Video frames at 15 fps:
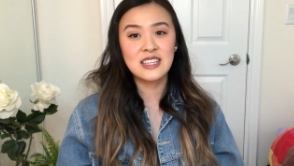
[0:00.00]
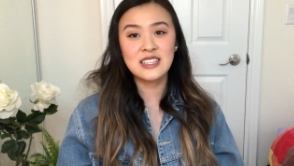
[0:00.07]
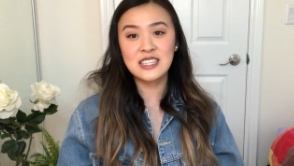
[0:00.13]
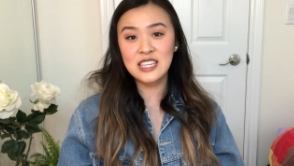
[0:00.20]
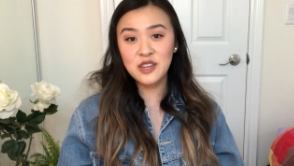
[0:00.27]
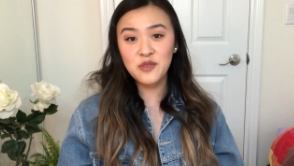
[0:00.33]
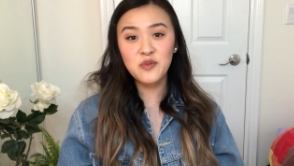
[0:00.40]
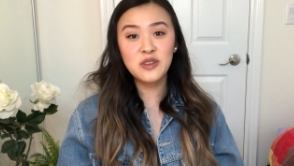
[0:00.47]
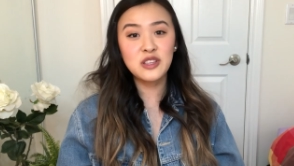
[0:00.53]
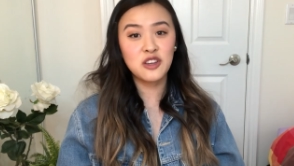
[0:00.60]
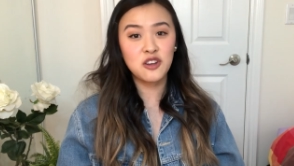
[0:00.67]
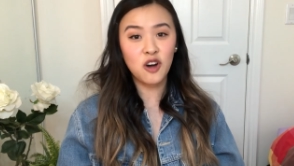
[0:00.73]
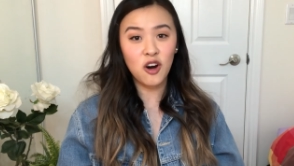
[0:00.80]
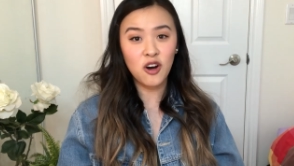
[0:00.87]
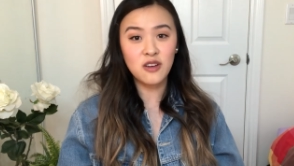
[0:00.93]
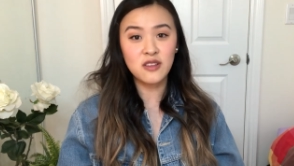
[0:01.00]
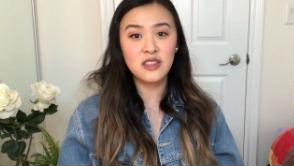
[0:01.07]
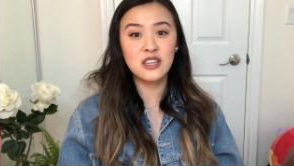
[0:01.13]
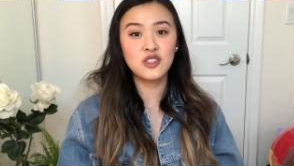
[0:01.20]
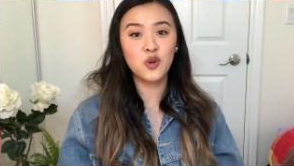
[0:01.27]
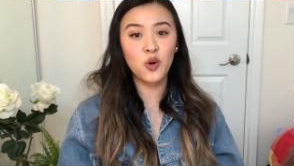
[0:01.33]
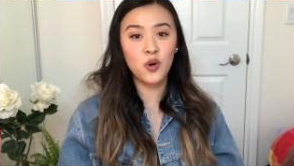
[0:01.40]
Dee really
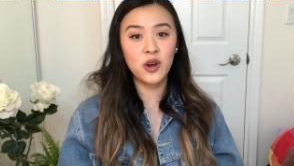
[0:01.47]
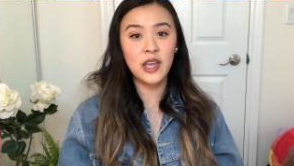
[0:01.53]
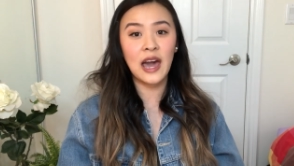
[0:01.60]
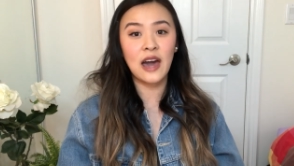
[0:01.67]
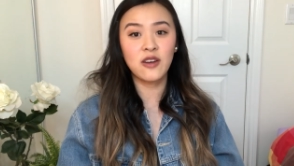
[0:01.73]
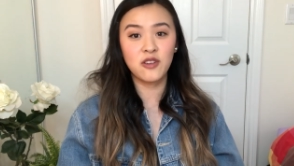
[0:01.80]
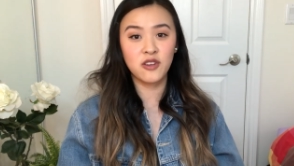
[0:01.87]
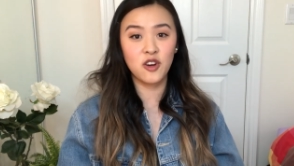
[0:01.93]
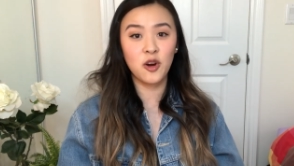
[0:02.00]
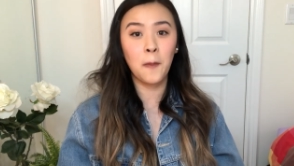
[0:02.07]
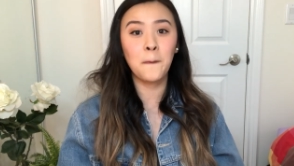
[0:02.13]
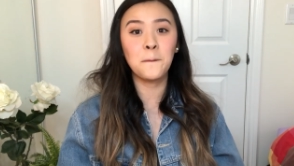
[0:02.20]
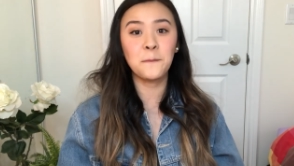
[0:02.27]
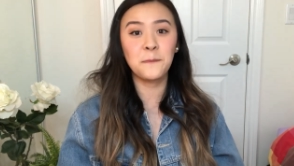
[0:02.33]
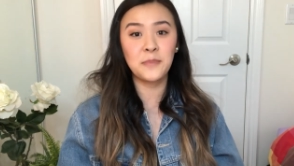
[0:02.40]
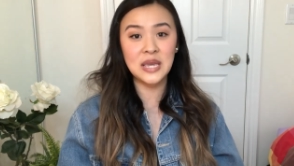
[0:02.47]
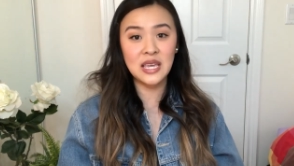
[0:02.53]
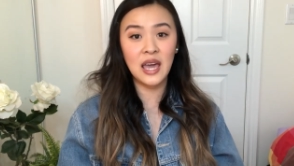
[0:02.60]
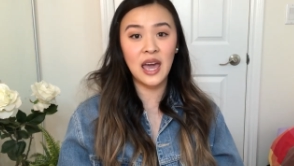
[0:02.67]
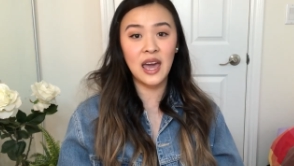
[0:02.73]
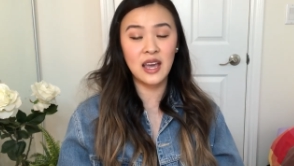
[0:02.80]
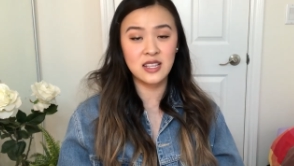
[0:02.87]
called Tori out on her
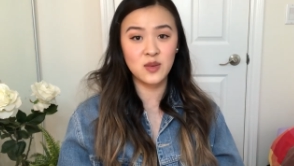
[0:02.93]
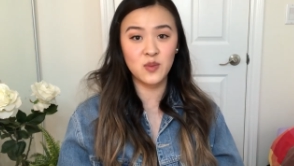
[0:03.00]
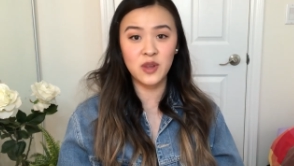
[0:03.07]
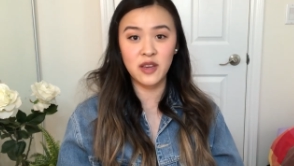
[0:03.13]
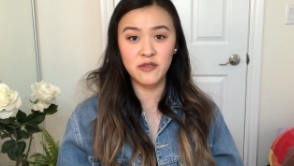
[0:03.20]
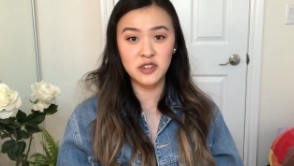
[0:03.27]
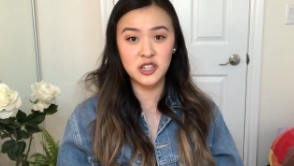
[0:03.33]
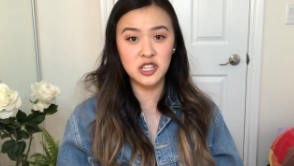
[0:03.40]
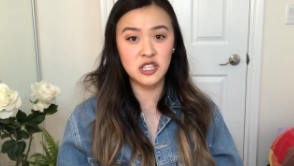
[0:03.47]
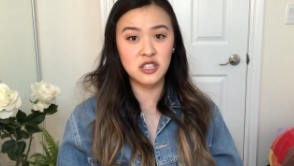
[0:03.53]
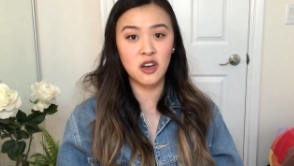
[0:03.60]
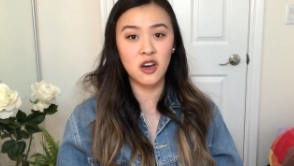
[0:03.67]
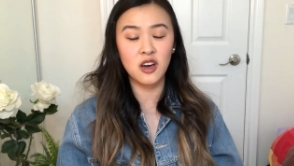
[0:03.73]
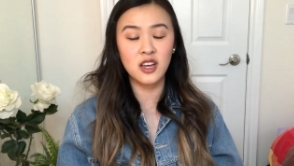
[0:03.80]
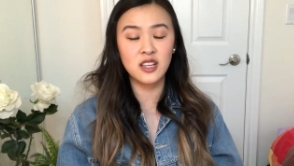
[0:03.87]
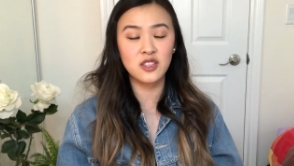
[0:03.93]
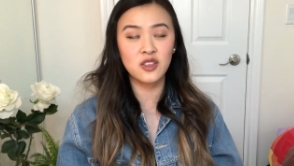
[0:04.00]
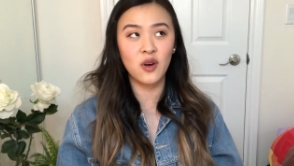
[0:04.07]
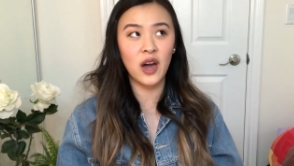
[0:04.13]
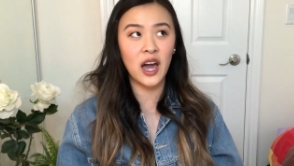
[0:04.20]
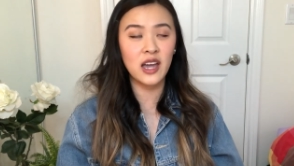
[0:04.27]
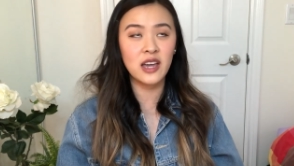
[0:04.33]
BS whenever she saw it.
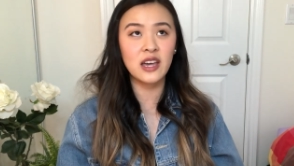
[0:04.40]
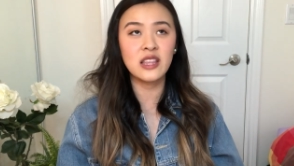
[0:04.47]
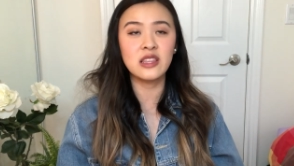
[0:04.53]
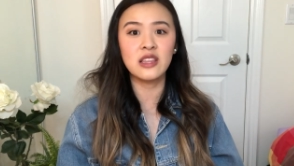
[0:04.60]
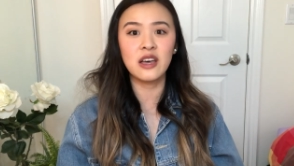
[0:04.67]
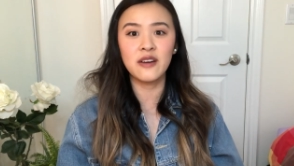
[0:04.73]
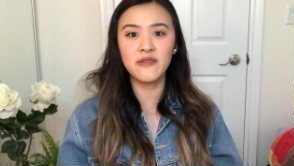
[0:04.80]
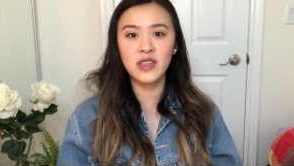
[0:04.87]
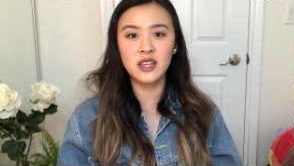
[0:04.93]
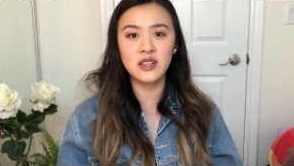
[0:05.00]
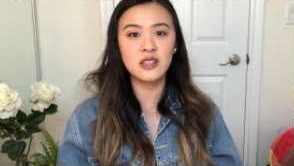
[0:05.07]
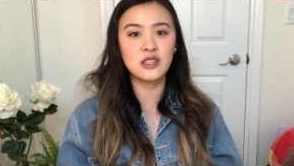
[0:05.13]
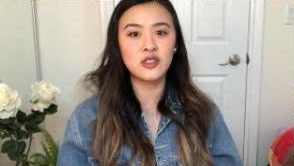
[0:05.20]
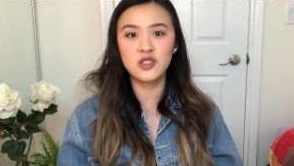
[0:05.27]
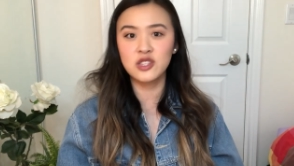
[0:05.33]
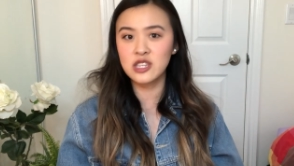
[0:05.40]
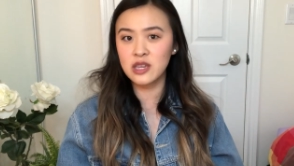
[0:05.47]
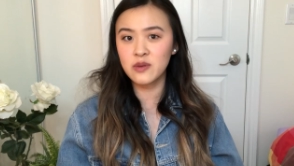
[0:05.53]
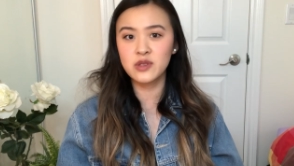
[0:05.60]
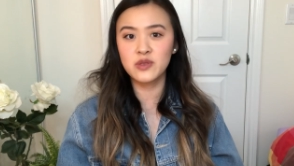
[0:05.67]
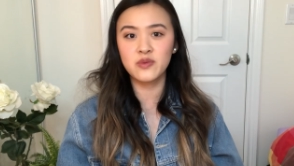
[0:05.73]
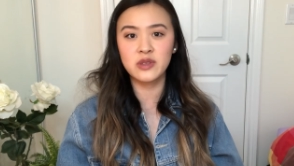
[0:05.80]
So I love that Dee
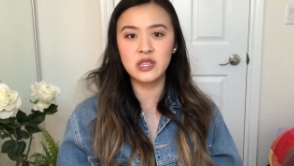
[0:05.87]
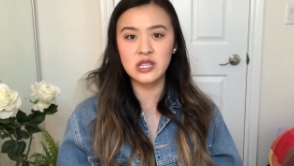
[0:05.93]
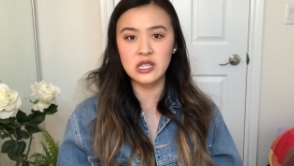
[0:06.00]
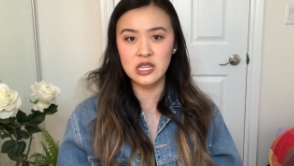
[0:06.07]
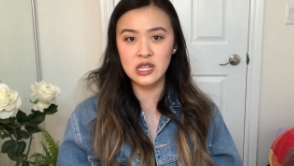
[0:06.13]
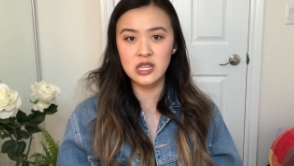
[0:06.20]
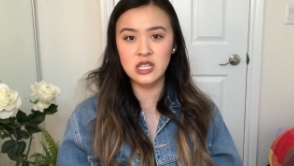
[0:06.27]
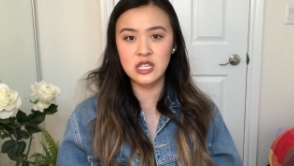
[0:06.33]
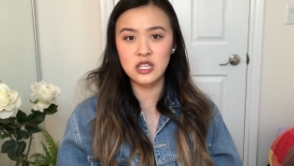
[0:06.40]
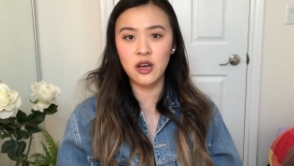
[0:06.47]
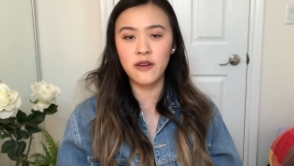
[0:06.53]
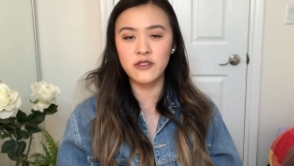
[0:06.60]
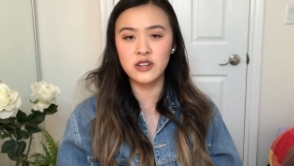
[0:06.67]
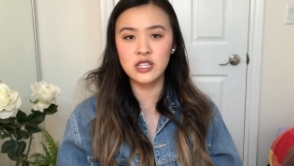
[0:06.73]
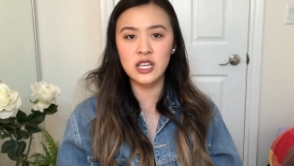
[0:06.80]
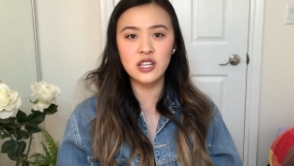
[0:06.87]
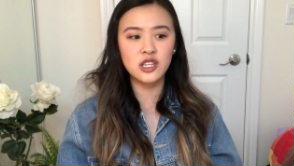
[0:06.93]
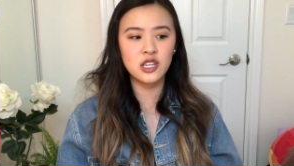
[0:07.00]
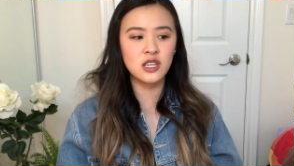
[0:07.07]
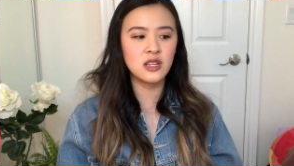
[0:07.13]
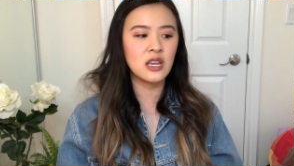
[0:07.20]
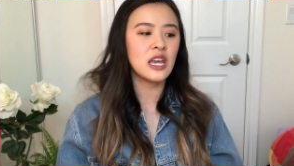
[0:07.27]
was really leading this
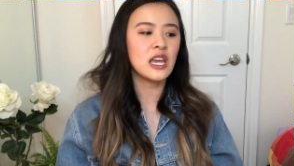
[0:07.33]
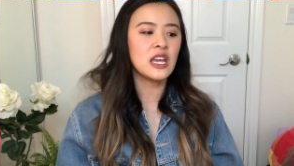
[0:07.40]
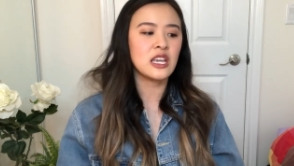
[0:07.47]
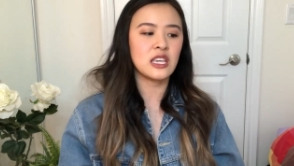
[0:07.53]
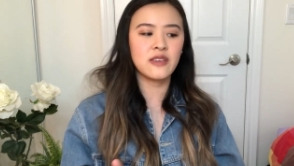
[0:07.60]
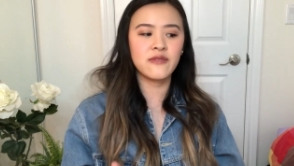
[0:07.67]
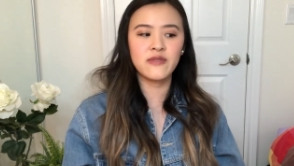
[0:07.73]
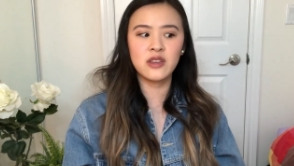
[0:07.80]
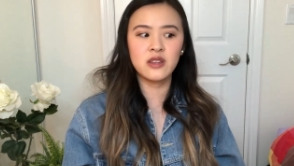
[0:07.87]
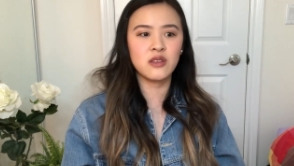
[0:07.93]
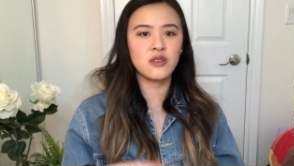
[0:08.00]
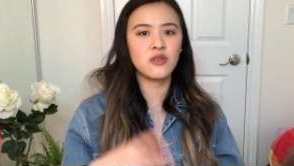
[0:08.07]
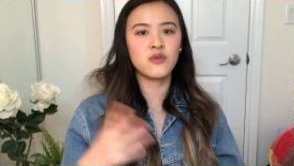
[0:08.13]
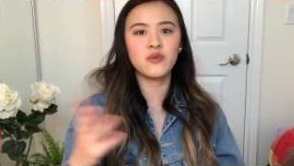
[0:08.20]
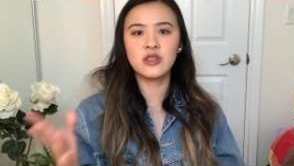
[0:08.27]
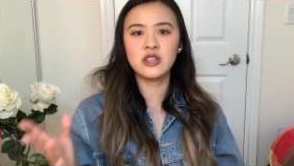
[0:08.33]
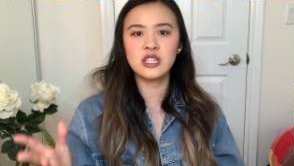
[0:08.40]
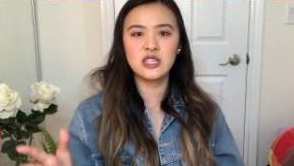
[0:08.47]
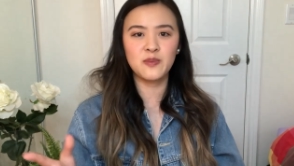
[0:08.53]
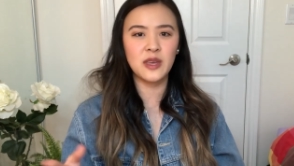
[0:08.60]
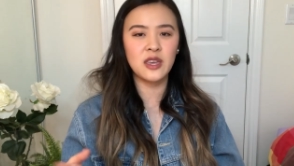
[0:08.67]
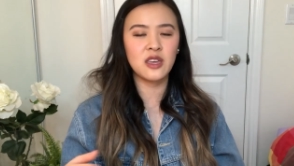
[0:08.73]
conversation, even, really
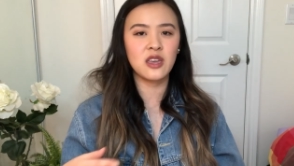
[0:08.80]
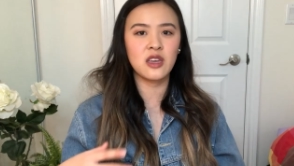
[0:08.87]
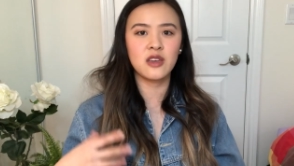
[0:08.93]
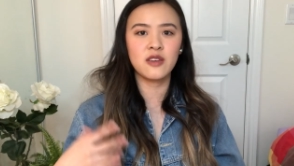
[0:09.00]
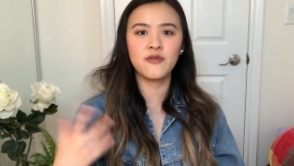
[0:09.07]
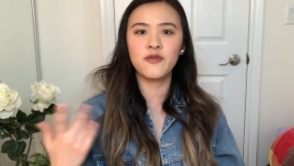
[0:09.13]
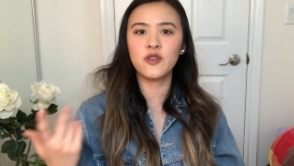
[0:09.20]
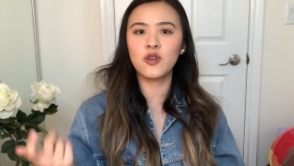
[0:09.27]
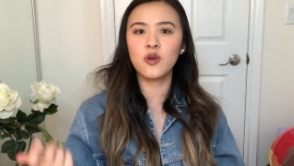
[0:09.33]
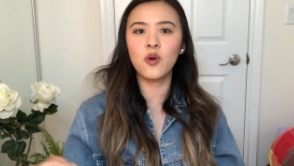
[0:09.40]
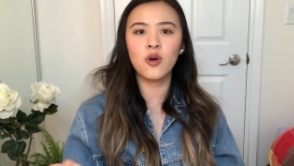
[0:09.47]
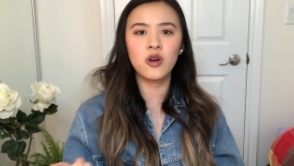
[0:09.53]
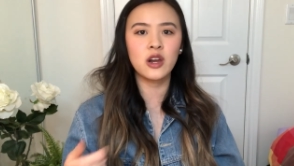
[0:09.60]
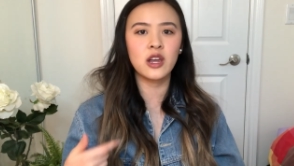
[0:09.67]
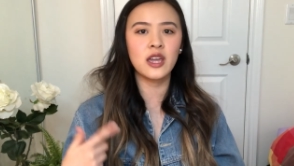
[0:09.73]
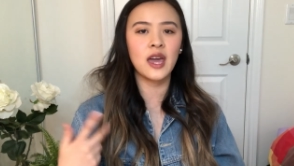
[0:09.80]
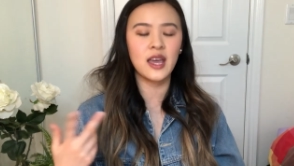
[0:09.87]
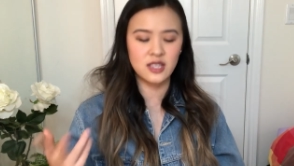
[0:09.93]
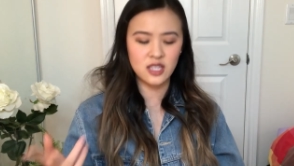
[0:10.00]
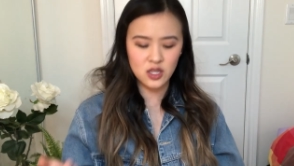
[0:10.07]
speaking for Corey and